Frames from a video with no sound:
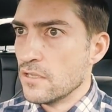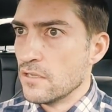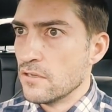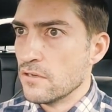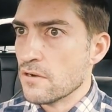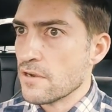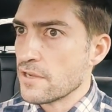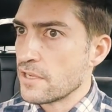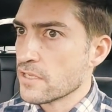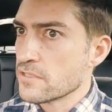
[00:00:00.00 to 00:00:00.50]

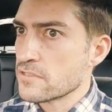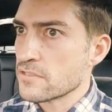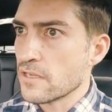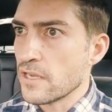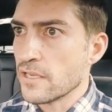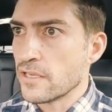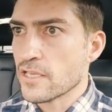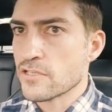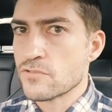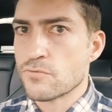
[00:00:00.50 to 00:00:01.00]
Well, I guess,
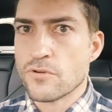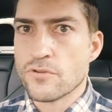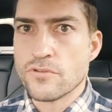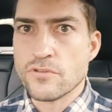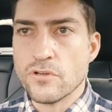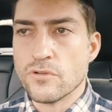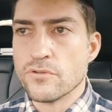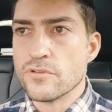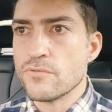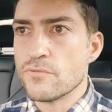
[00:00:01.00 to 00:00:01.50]
I guess we're
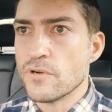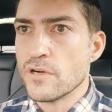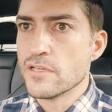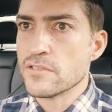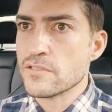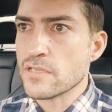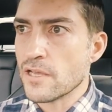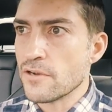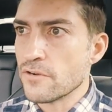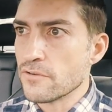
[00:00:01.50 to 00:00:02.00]
the only
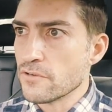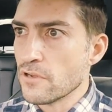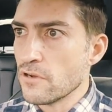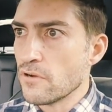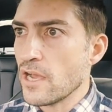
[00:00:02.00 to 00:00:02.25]
ones. I don't know.